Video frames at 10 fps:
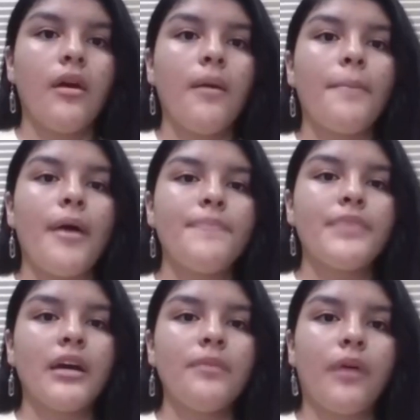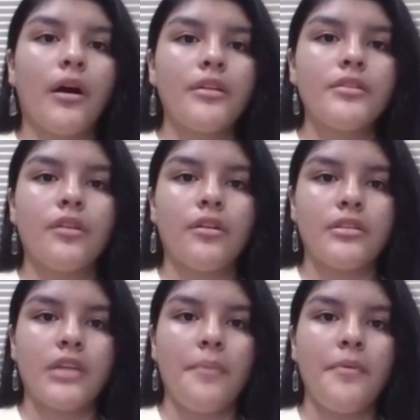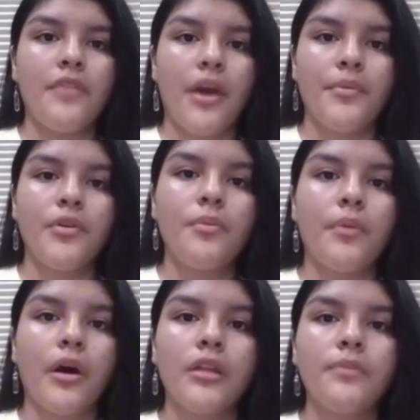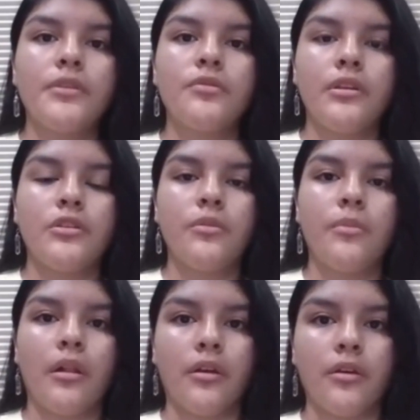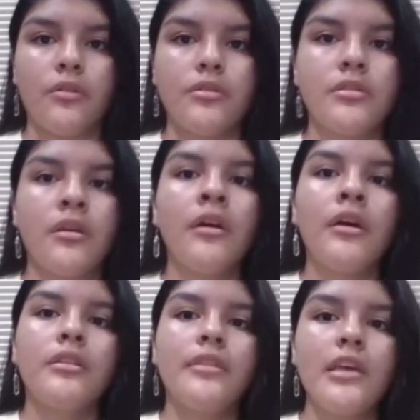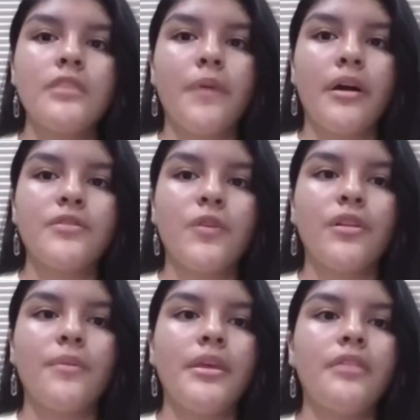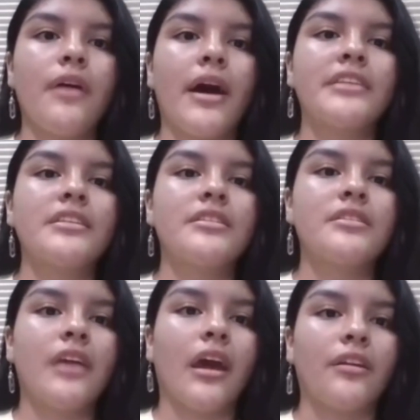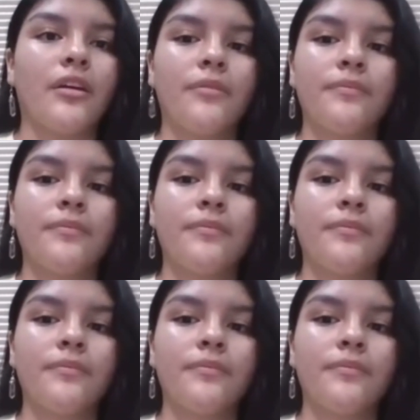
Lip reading: Peptide bonds are a type of chemical bond between 2 molecules. These bonds hold amino acids together.